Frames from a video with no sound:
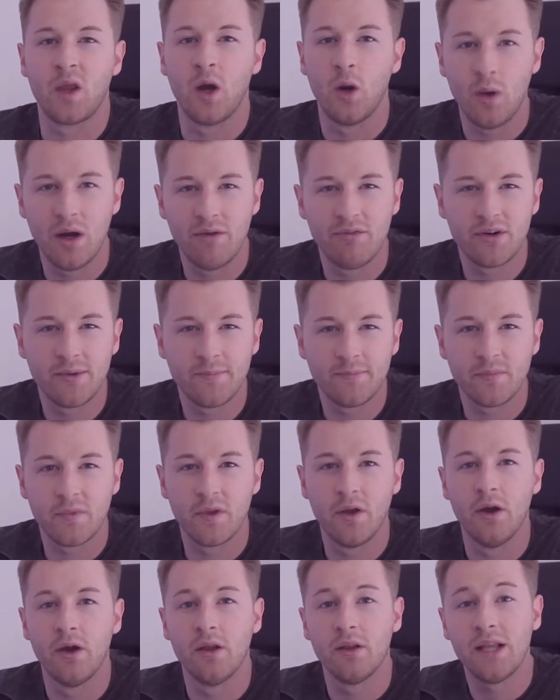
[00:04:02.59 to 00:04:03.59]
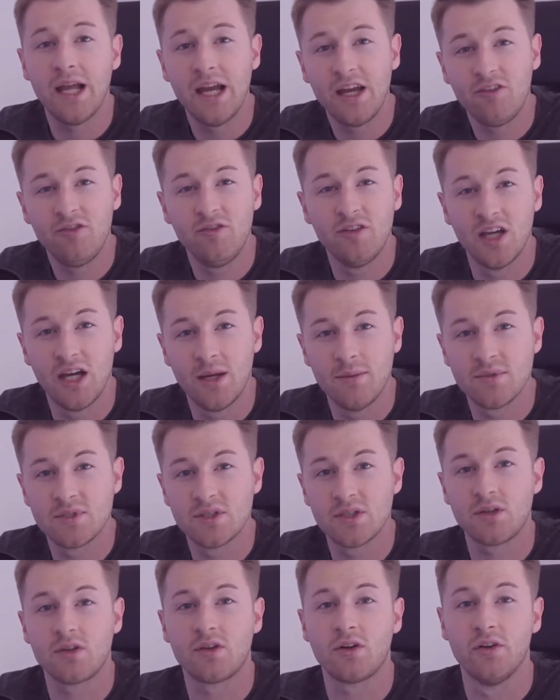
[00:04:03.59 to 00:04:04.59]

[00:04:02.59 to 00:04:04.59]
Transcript: However, unlike VMs,